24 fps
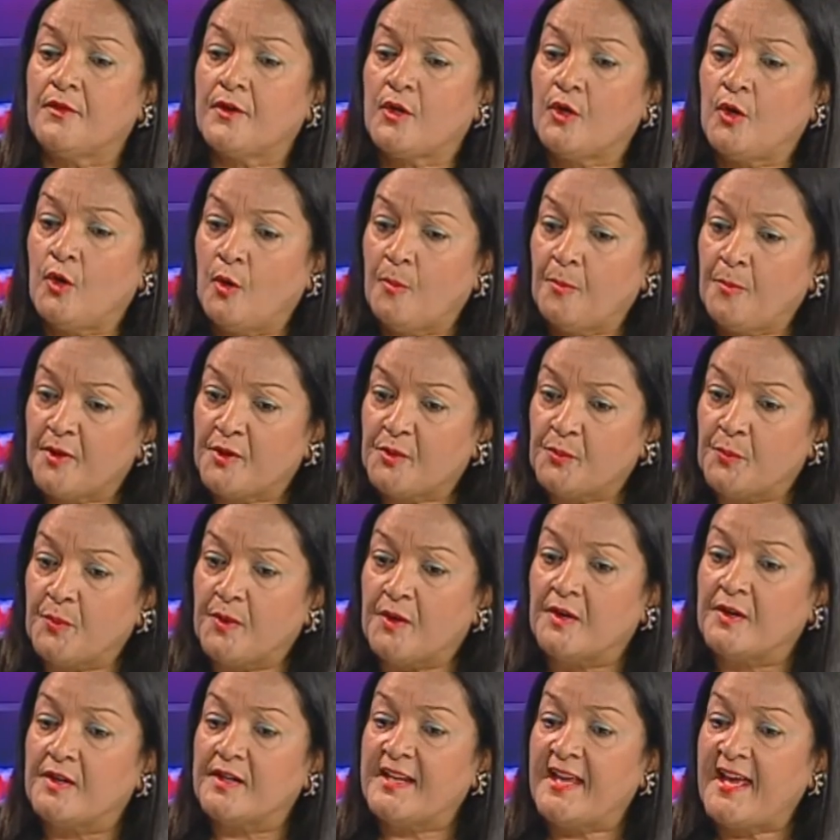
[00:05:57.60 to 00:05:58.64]
the corporate
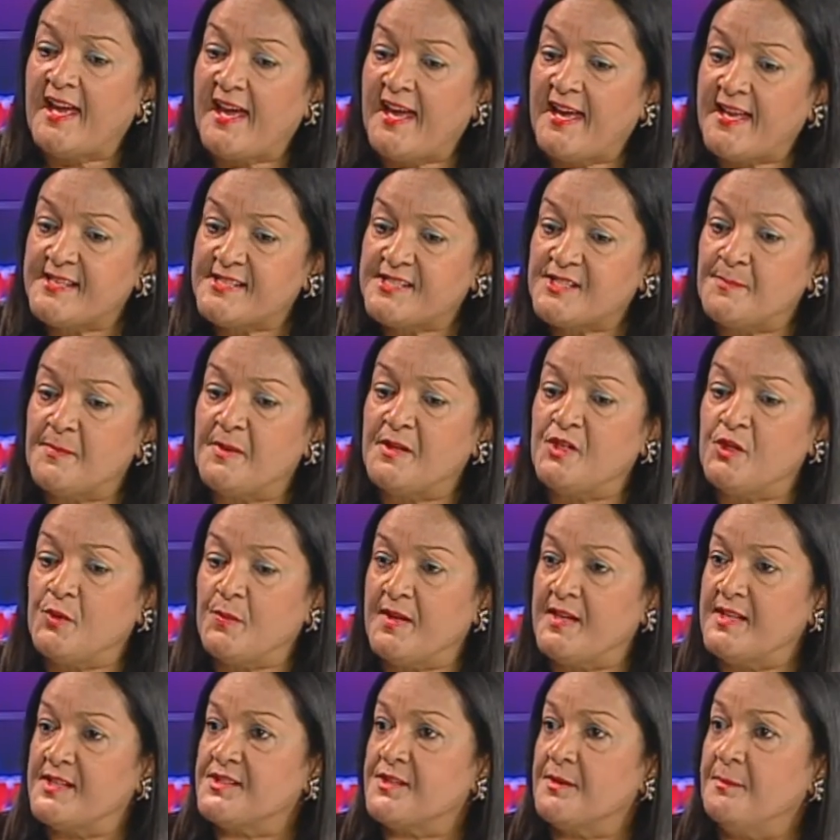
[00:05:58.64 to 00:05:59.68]
world has been
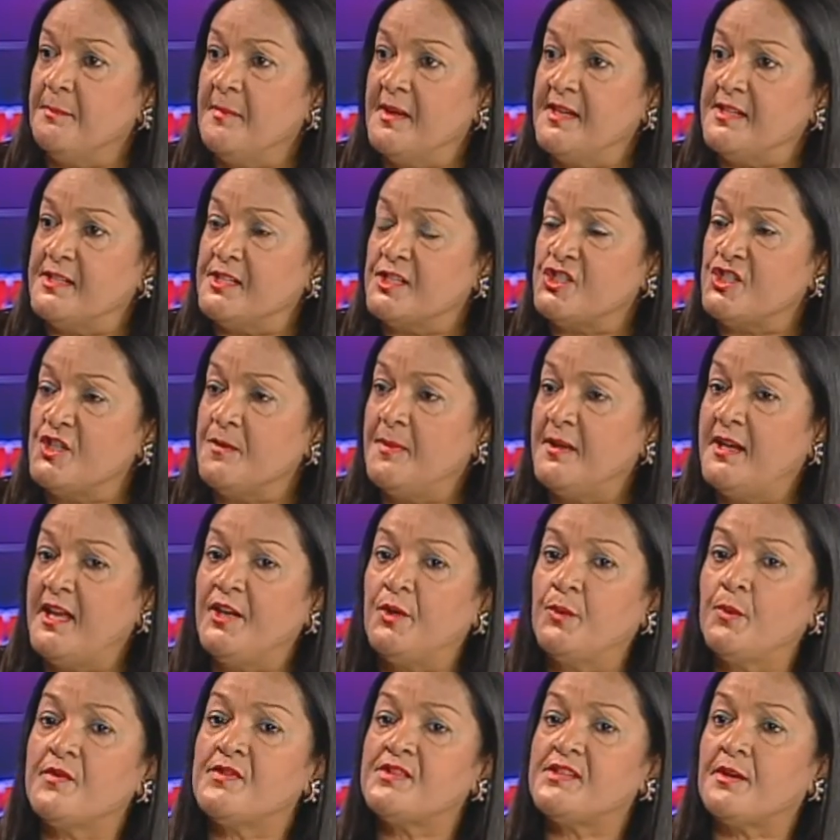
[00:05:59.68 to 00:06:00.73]
doing some mentorship, and I
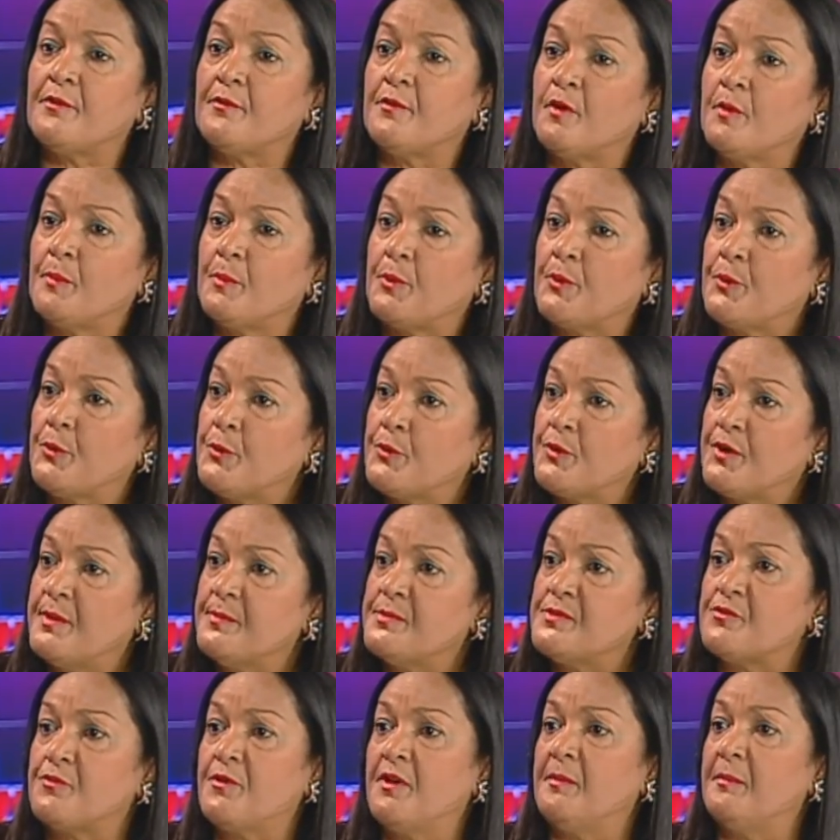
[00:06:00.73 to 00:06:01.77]
know of several
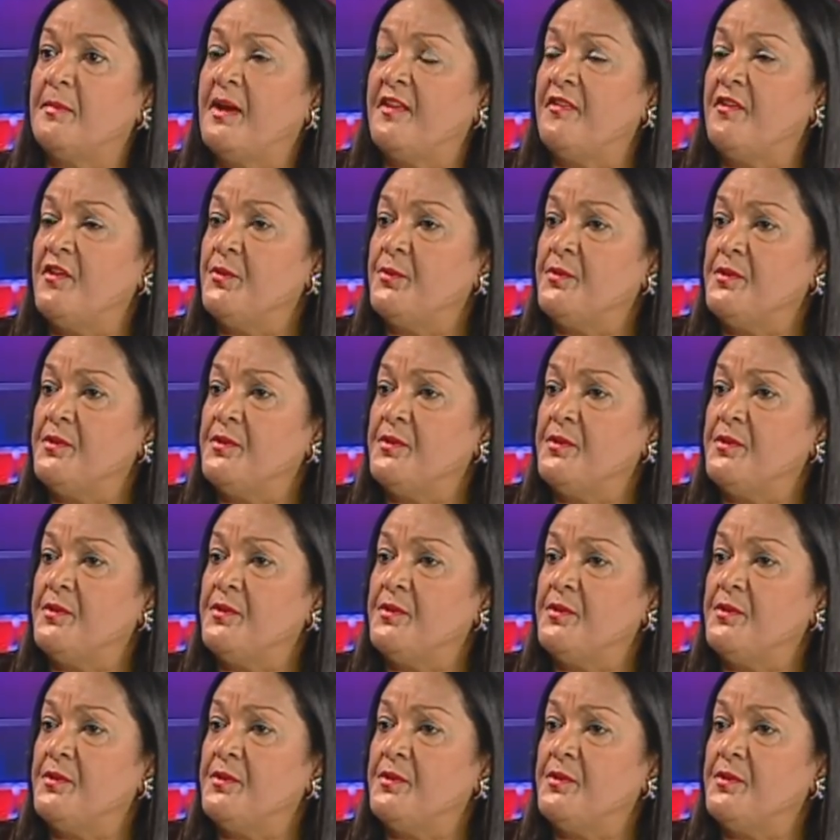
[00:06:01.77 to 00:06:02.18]
programs run by the